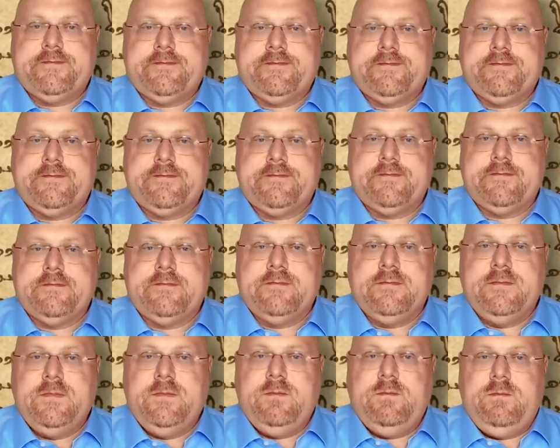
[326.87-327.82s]

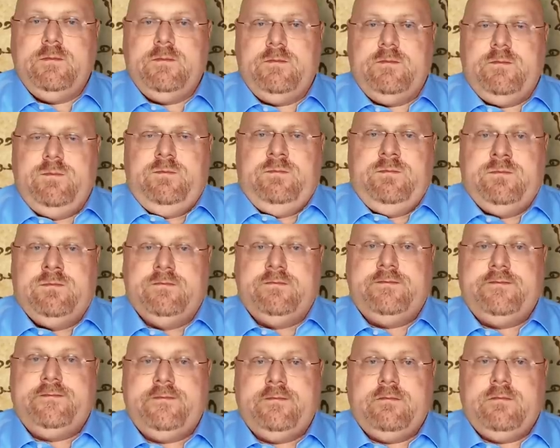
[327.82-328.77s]

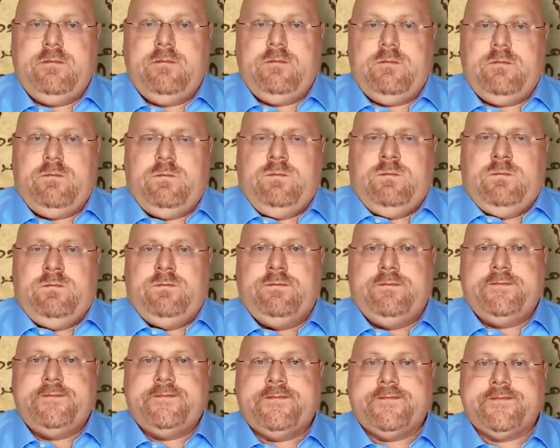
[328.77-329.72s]

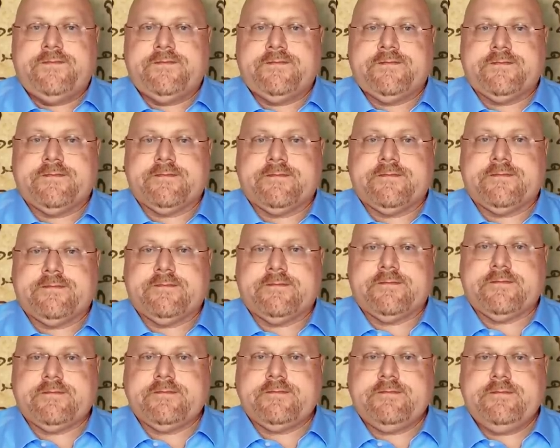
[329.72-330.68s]

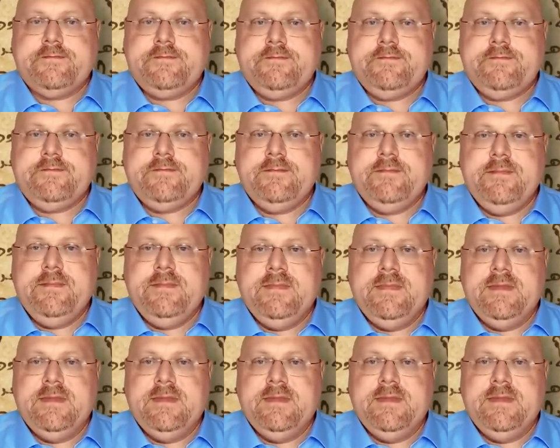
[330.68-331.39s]
No words are spoken by the person on screen.